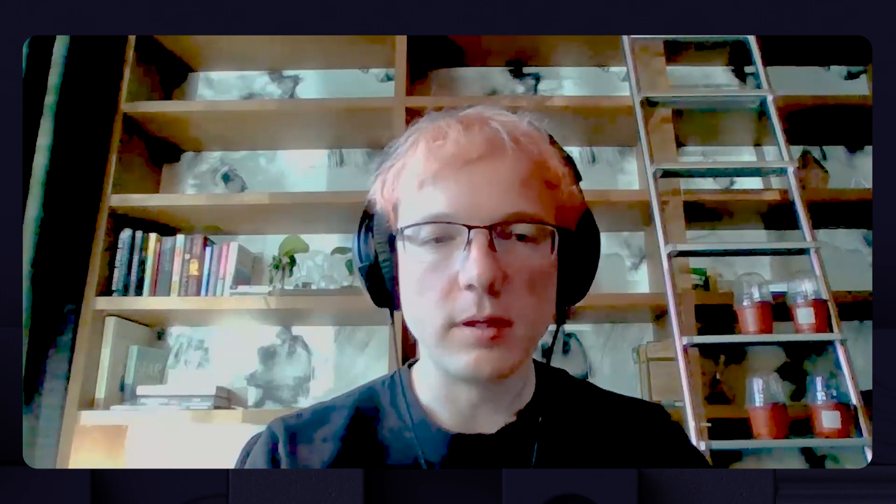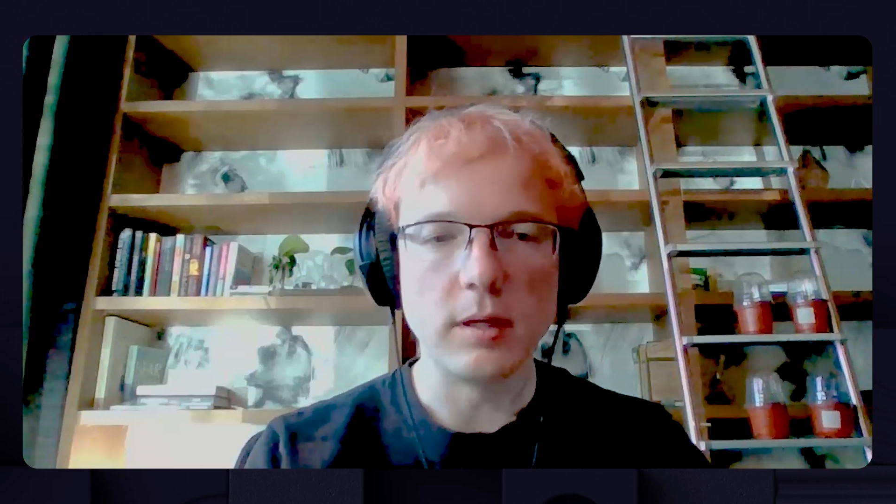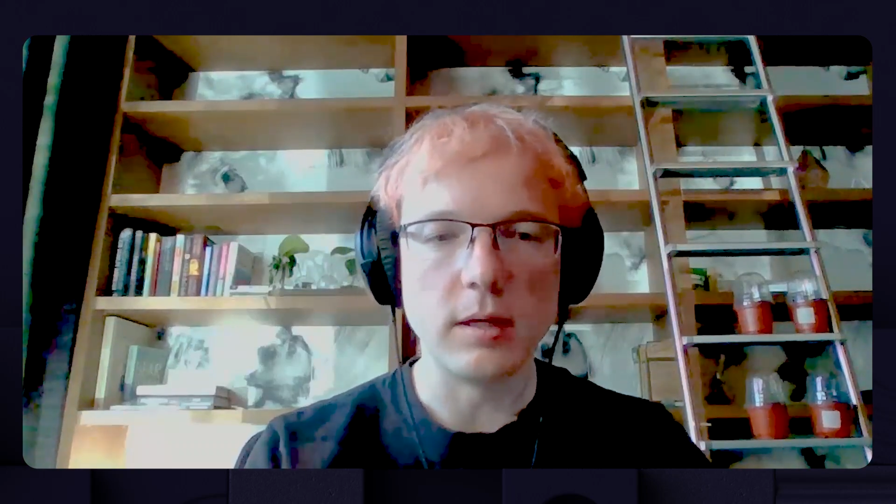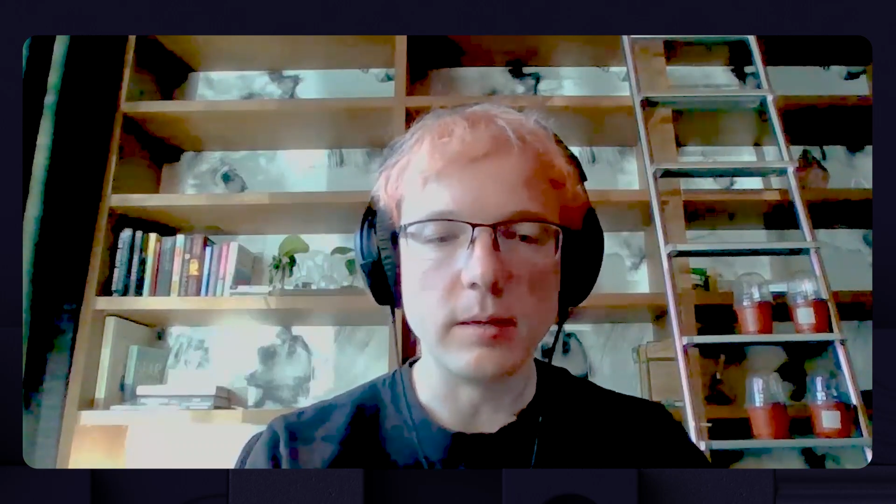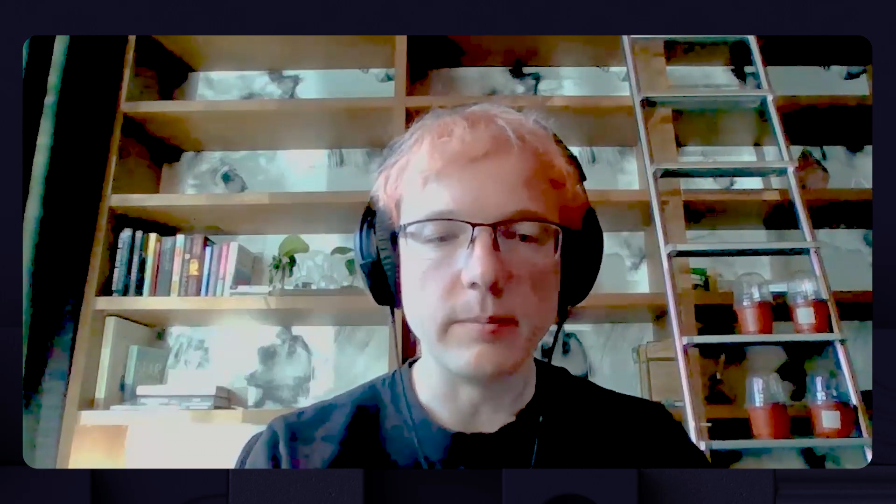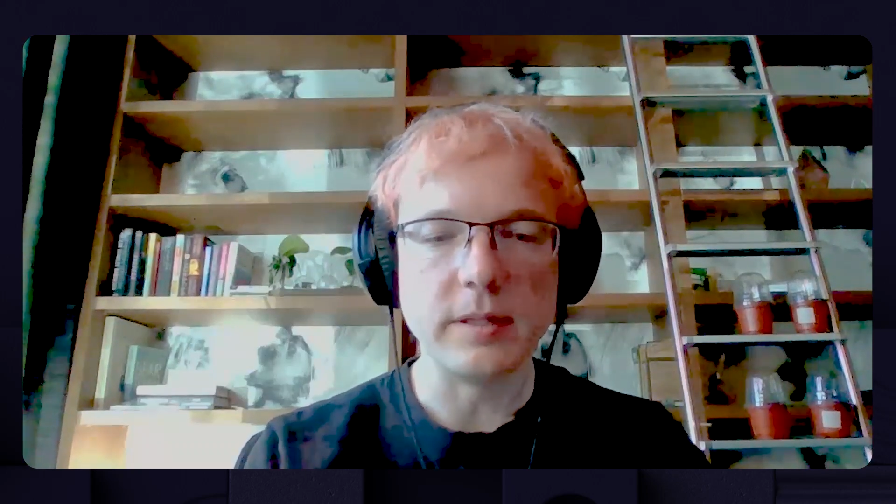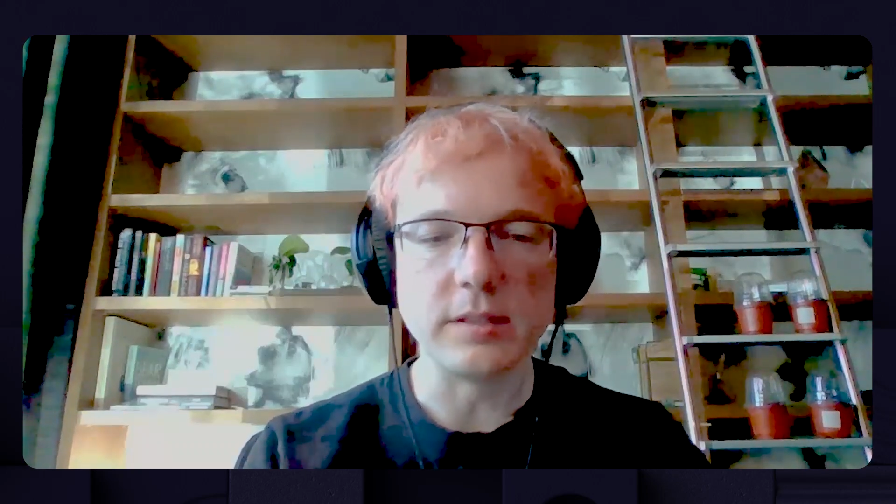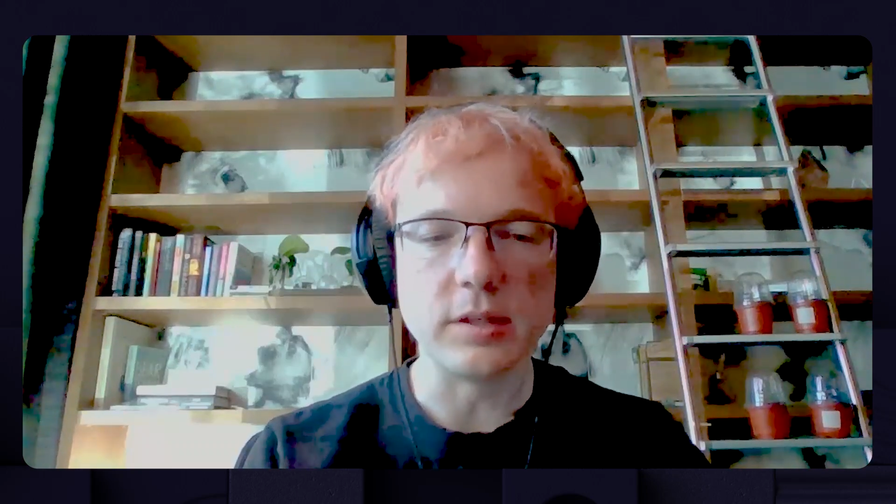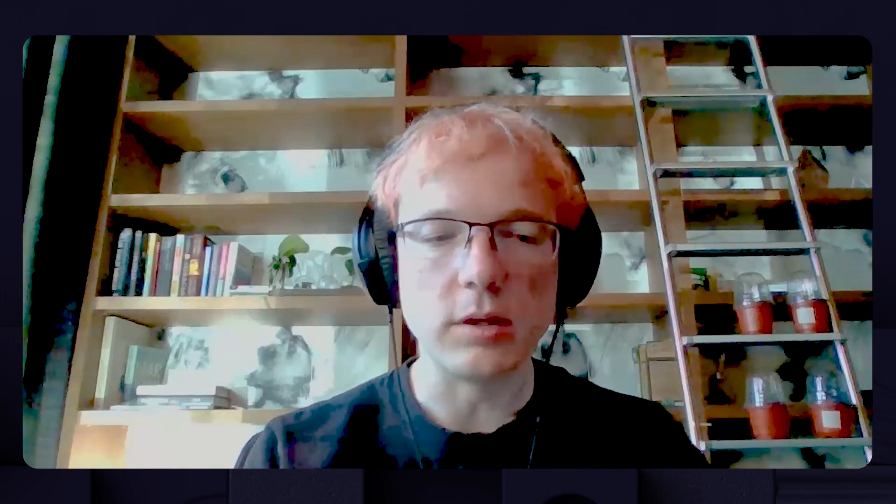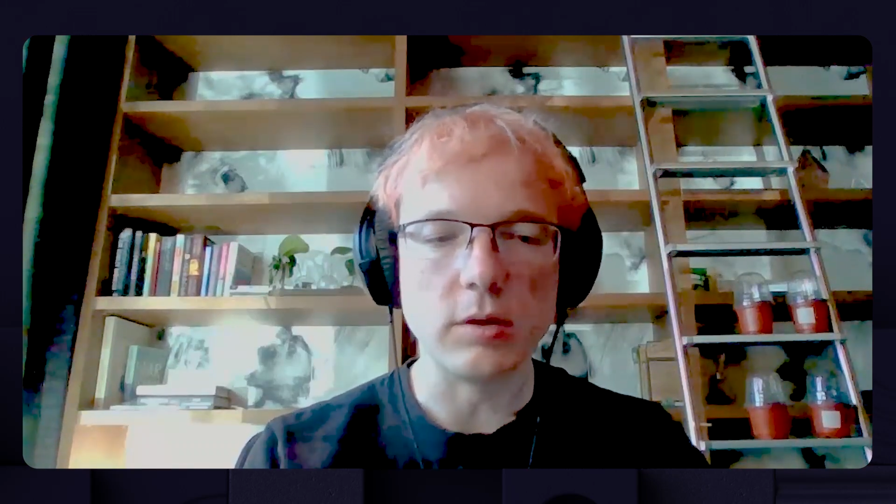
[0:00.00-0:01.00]
Um, and
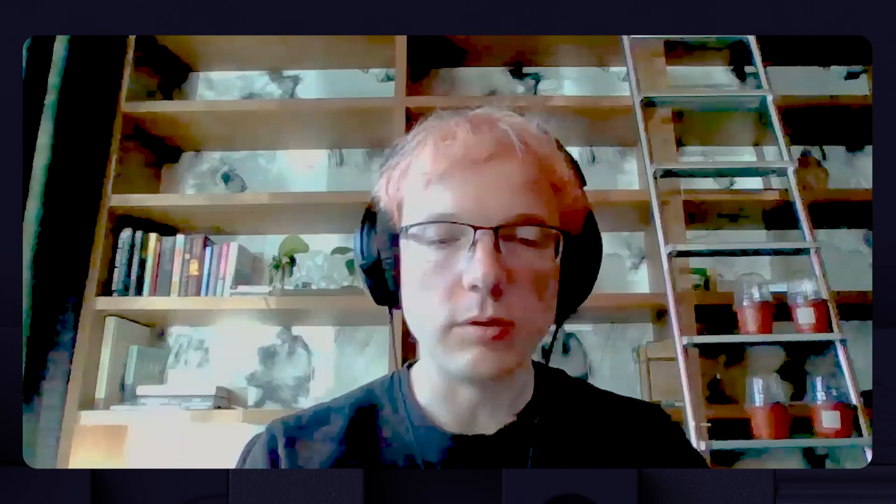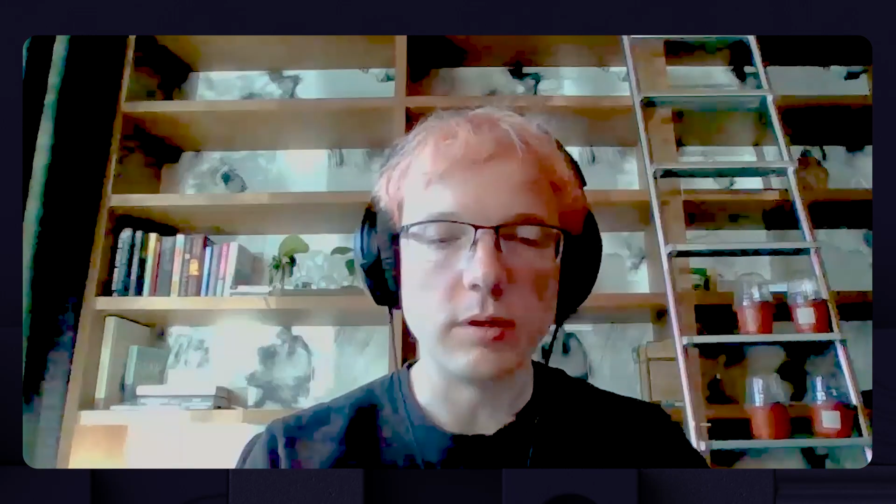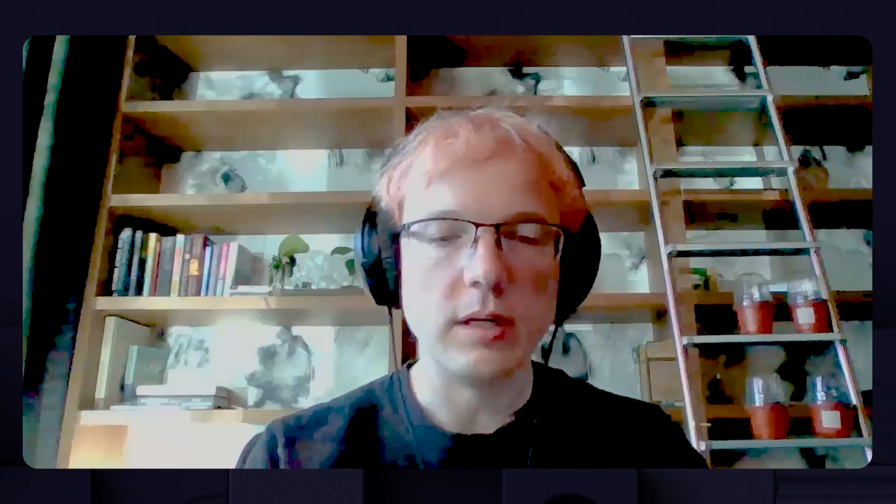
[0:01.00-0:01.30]
so